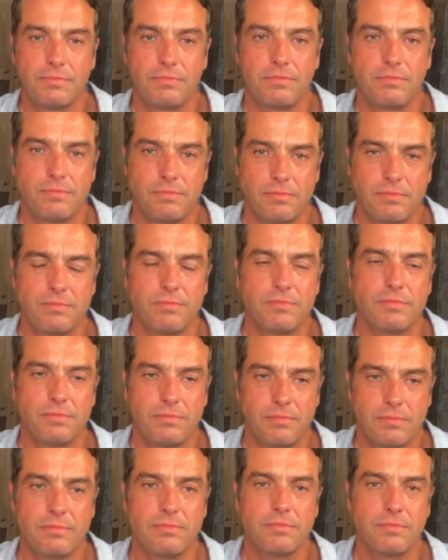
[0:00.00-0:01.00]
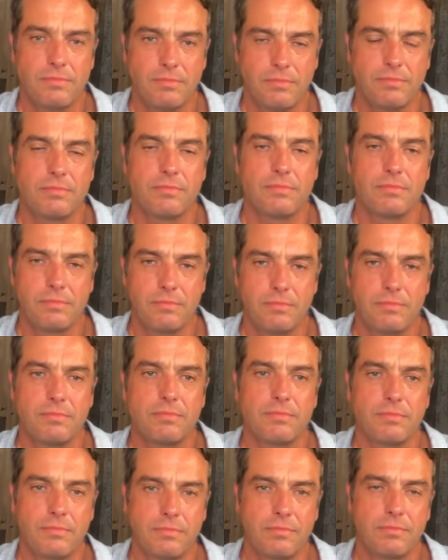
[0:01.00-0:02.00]

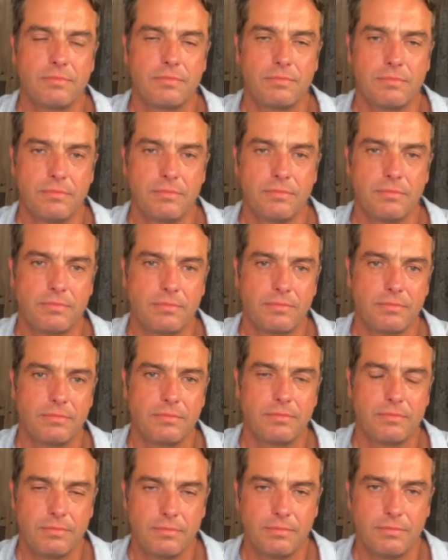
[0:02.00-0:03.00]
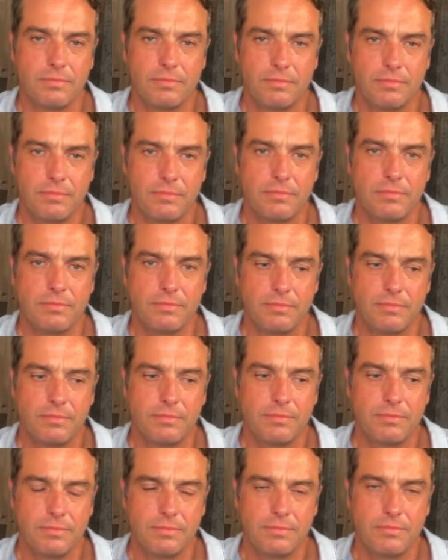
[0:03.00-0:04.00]

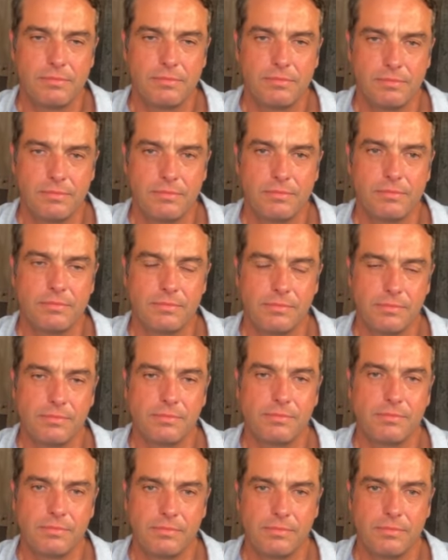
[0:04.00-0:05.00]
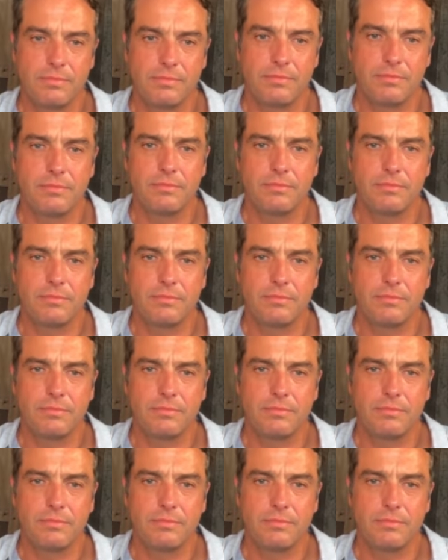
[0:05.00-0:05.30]
This person isn't speaking.